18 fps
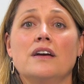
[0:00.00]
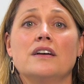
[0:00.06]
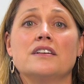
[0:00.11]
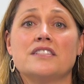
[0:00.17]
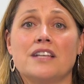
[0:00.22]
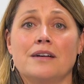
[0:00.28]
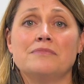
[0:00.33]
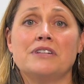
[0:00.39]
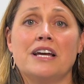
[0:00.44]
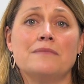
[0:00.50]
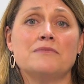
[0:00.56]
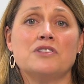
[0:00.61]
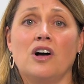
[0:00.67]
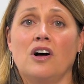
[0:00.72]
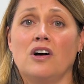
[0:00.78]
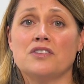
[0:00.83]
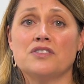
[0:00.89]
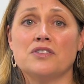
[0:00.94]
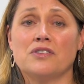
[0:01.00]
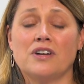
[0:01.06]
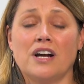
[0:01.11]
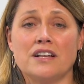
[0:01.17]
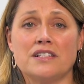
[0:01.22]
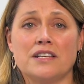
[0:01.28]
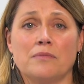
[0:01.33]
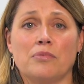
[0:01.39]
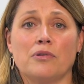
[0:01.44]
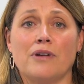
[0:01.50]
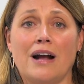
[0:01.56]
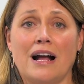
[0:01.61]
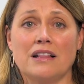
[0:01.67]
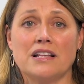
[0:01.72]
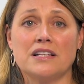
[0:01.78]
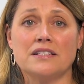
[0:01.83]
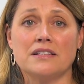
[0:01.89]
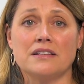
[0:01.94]
sometimes also causing
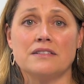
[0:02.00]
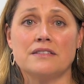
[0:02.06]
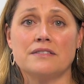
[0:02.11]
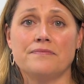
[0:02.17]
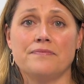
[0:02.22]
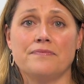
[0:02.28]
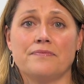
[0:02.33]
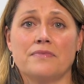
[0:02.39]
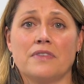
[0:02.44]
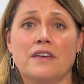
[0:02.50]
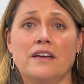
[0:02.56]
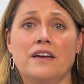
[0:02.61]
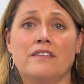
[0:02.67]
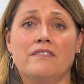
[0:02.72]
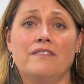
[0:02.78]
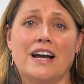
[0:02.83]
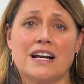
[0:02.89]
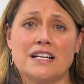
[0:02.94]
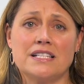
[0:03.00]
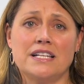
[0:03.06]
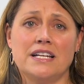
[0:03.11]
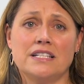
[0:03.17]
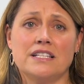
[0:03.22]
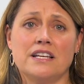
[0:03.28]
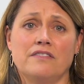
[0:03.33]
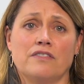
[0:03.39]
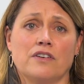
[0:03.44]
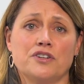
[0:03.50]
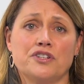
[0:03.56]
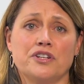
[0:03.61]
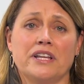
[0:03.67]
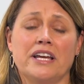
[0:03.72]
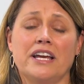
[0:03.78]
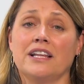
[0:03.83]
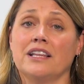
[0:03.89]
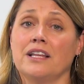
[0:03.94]
paralysis. Vaccines had
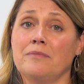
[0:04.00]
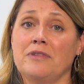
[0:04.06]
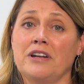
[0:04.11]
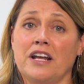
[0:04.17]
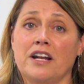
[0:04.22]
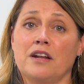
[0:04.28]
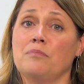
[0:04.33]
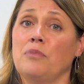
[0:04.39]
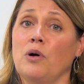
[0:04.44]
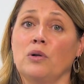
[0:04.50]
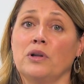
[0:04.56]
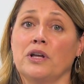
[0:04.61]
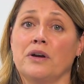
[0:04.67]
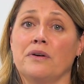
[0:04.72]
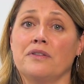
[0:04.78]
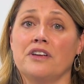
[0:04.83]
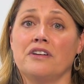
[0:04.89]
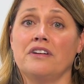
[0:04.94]
virtually eliminated polio in the